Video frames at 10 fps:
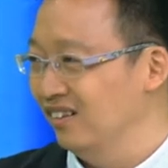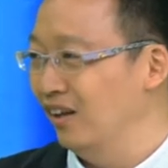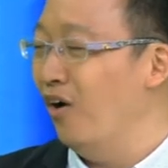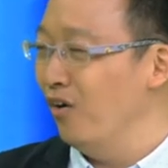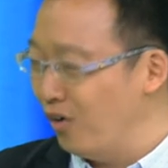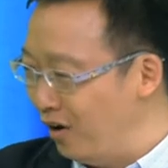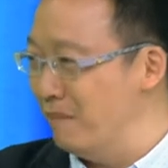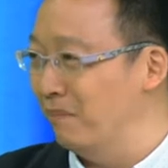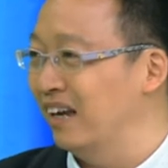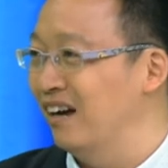the Hong Kong
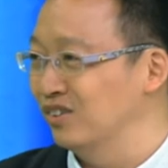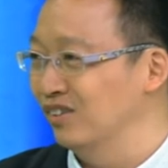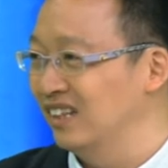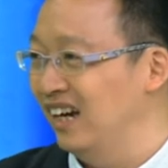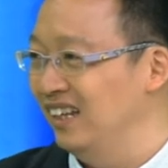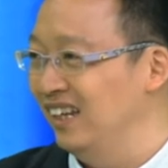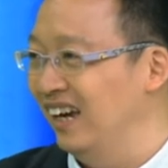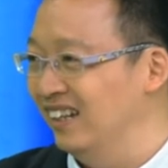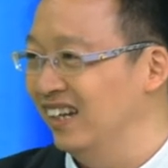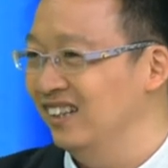and Macau society
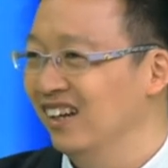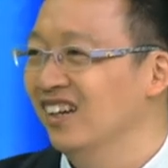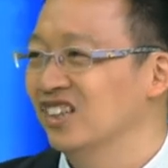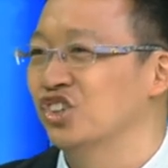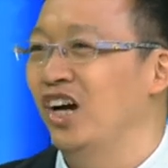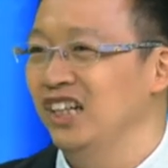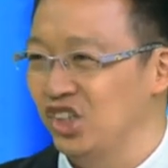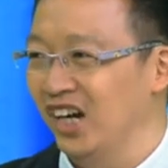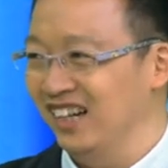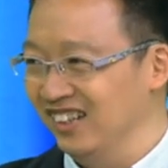and then
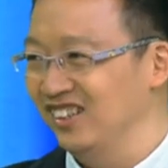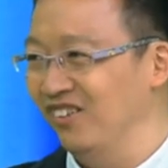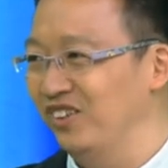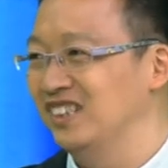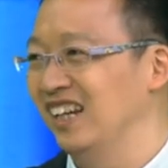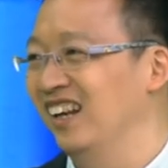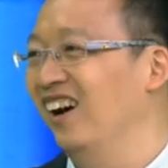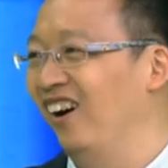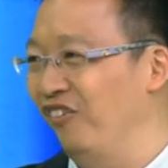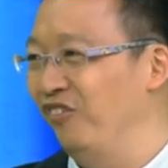sidetrack the visit
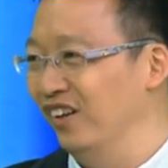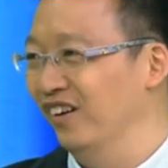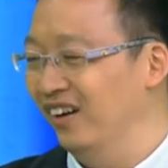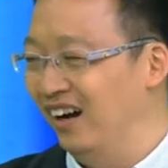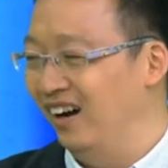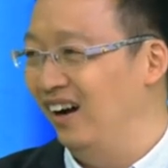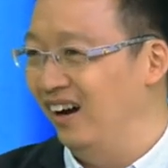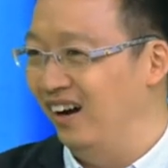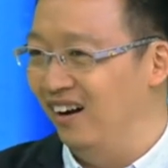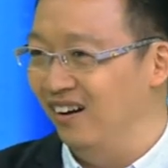of
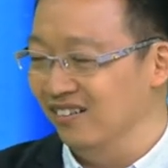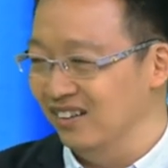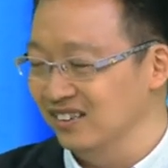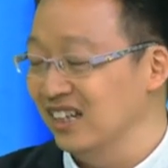the